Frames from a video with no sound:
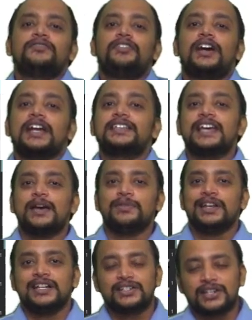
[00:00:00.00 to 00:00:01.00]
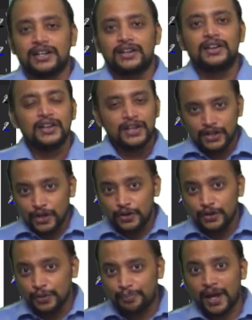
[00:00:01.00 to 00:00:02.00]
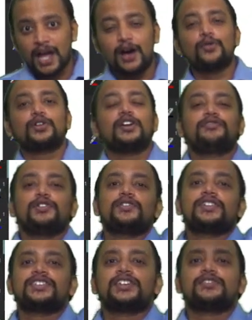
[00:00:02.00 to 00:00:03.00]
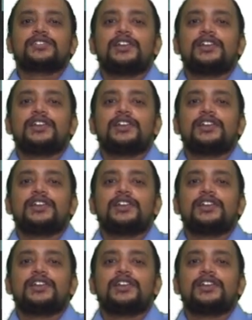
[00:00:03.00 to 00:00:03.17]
for examination no, you pay out of your reserves.